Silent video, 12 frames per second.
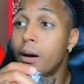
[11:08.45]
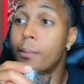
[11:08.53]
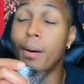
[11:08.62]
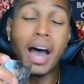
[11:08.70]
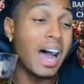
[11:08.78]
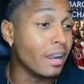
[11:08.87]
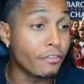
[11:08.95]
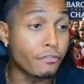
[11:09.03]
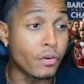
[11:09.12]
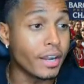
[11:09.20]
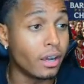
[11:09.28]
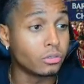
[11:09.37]
But I love
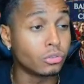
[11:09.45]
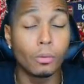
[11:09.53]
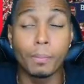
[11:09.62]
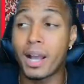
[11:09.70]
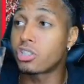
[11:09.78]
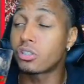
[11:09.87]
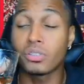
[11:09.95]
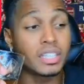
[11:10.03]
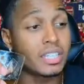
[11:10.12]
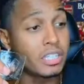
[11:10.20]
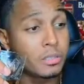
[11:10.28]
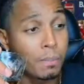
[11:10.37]
Ronaldo, but I just think
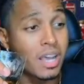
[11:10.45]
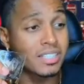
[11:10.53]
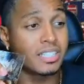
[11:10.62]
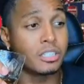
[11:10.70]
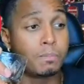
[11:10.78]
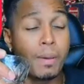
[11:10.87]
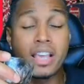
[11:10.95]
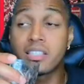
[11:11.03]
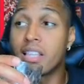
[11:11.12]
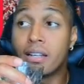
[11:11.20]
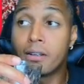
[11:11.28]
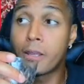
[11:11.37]
he's past his best
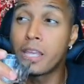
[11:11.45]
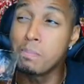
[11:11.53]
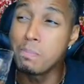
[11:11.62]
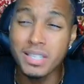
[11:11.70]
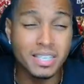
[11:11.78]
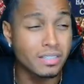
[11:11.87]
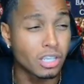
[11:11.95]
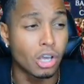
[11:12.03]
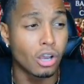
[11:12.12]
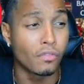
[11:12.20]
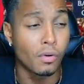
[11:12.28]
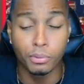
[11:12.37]
and he misses a lot
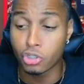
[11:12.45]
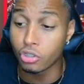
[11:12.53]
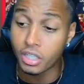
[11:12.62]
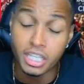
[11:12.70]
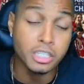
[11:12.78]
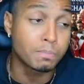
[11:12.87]
of opportunities.